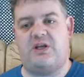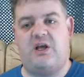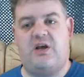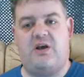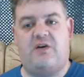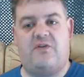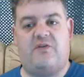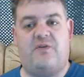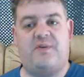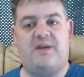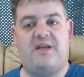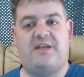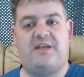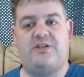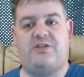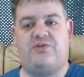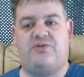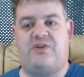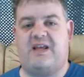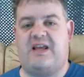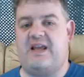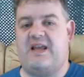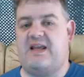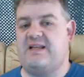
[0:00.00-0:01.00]
From
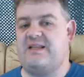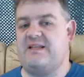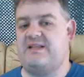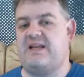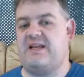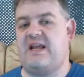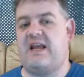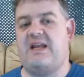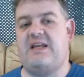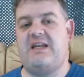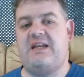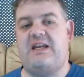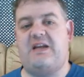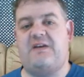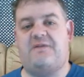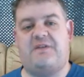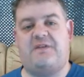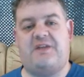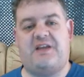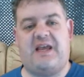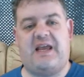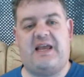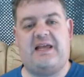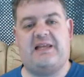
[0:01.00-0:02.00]
history, stand in for
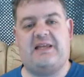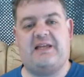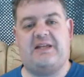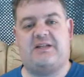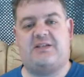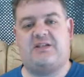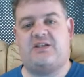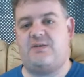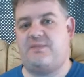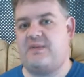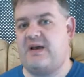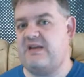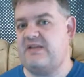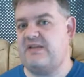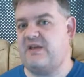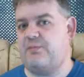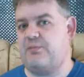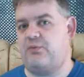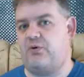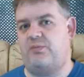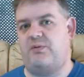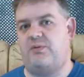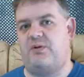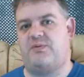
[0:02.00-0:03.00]
the aliens to make their
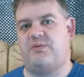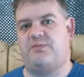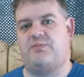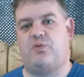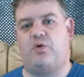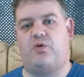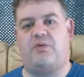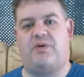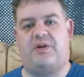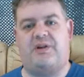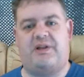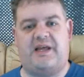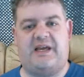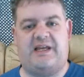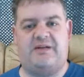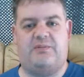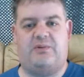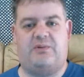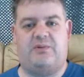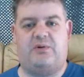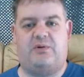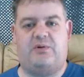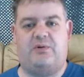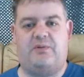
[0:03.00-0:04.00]
problems more relatable.